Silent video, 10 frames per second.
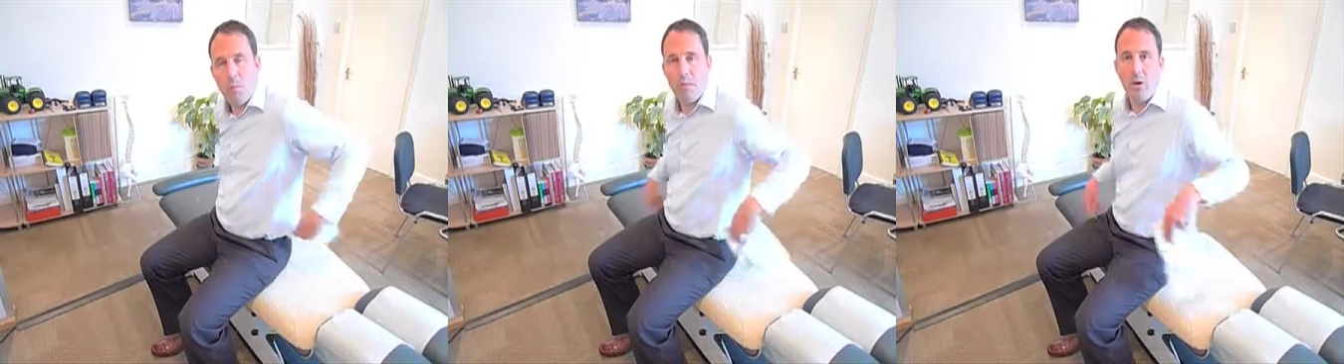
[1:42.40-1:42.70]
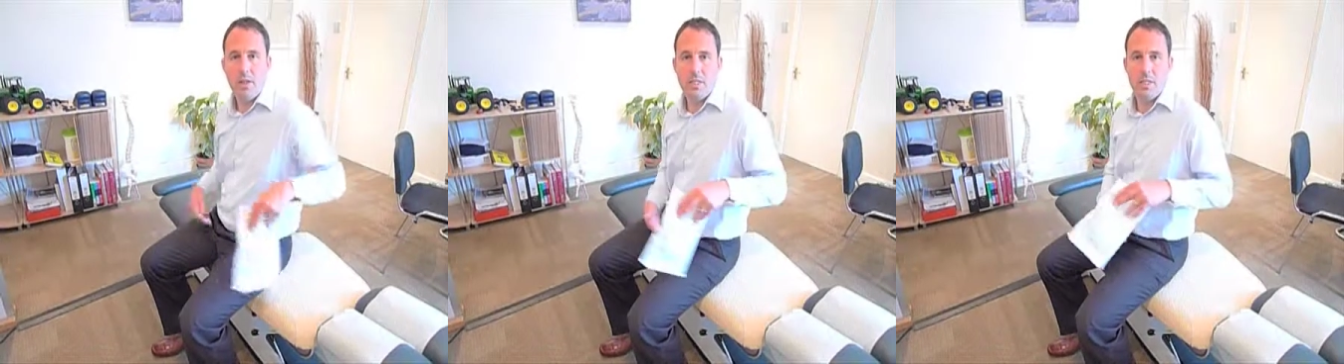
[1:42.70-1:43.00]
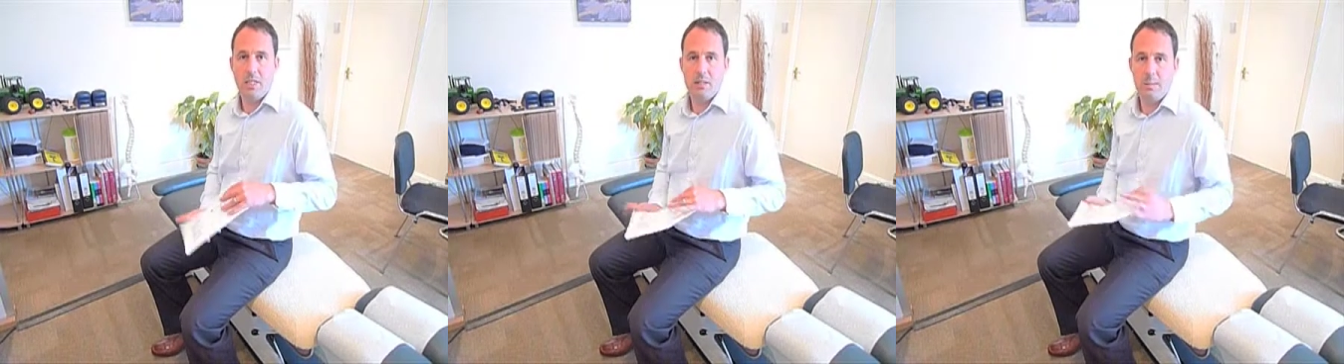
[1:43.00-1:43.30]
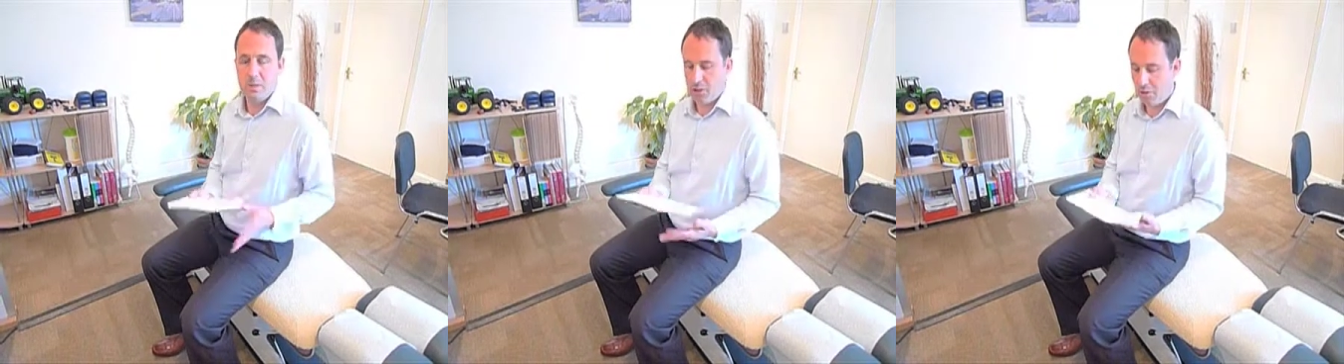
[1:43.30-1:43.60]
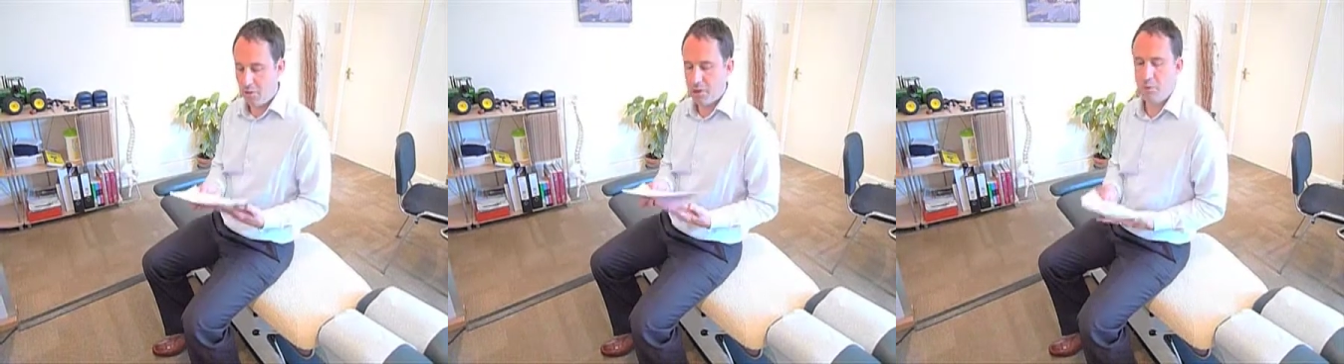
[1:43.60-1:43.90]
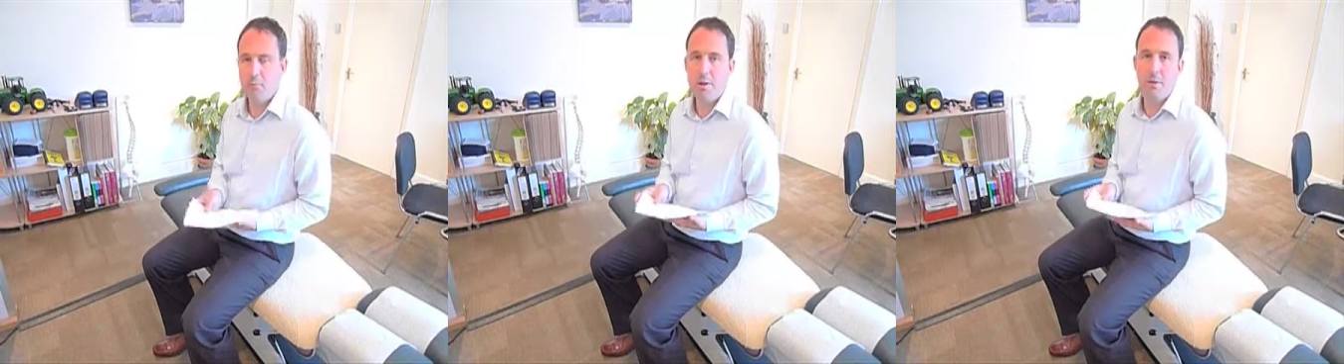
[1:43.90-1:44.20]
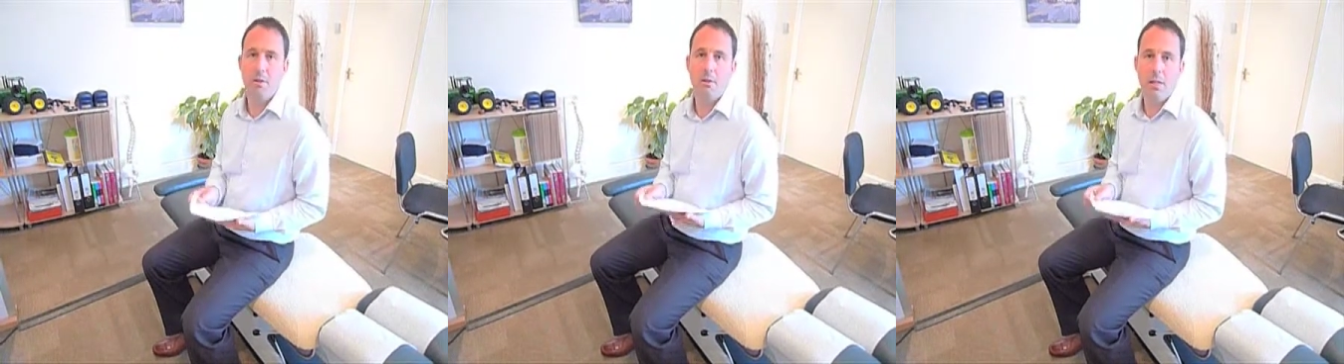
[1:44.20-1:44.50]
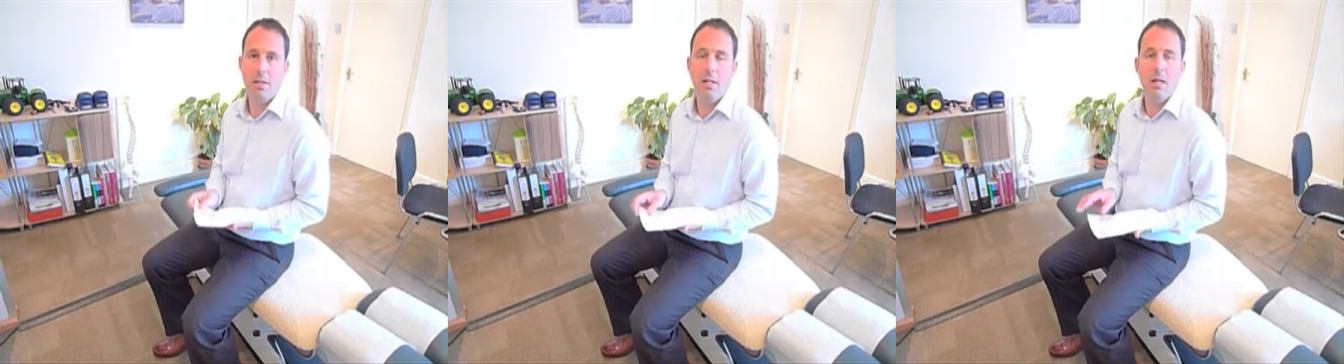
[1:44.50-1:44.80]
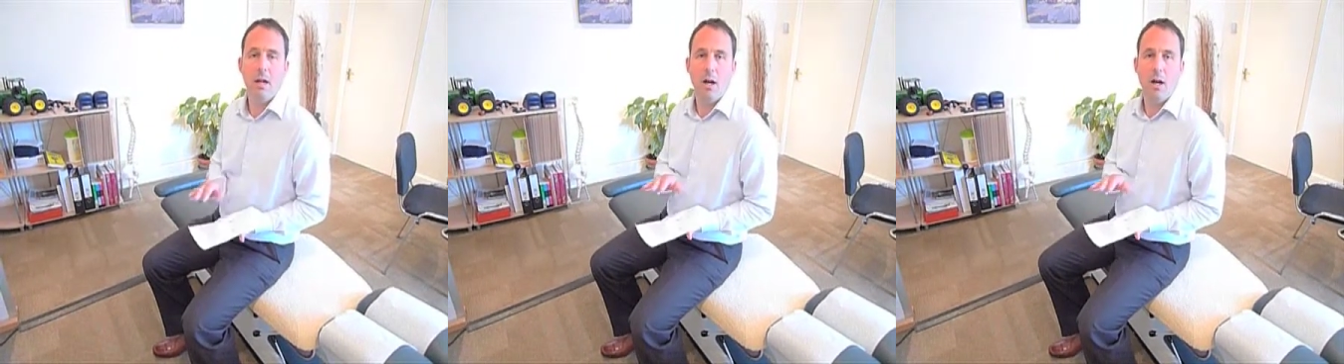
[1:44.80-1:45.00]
With ice, it's best to use it regularly,